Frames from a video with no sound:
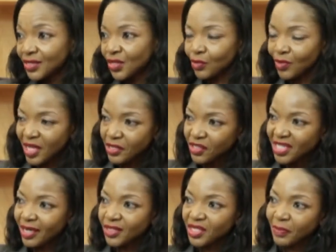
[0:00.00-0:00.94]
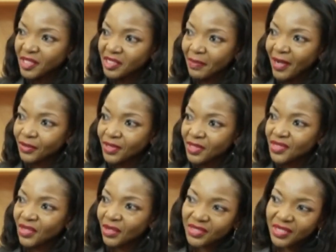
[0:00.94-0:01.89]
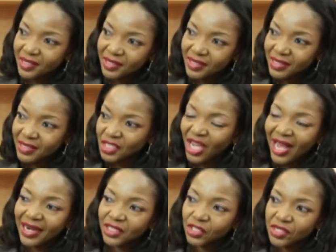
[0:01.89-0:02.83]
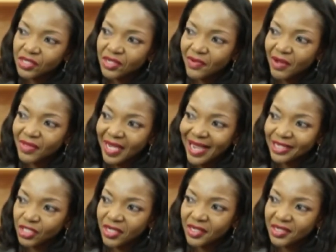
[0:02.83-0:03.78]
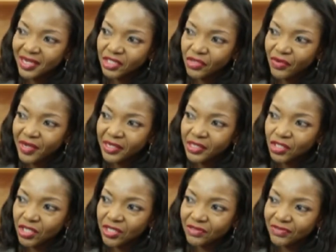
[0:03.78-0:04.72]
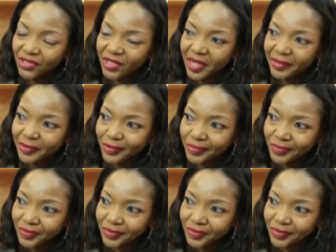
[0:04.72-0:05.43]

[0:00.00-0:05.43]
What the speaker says: So can you tell us a bit about the success, the challenges around the Cashless Nigeria initiative today?